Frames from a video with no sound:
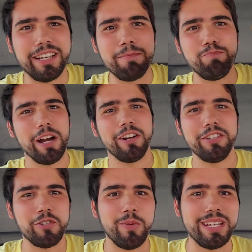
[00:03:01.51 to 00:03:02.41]
King
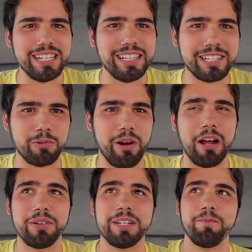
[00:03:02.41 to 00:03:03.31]
barely squeaked into this
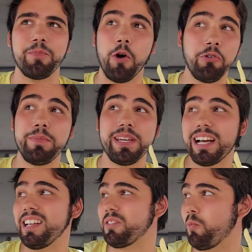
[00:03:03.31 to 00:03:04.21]
round, only
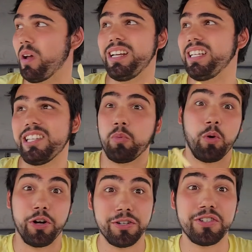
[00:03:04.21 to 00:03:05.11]
because Wendy's is
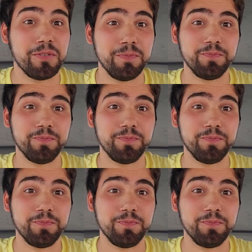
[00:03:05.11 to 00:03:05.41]
worse.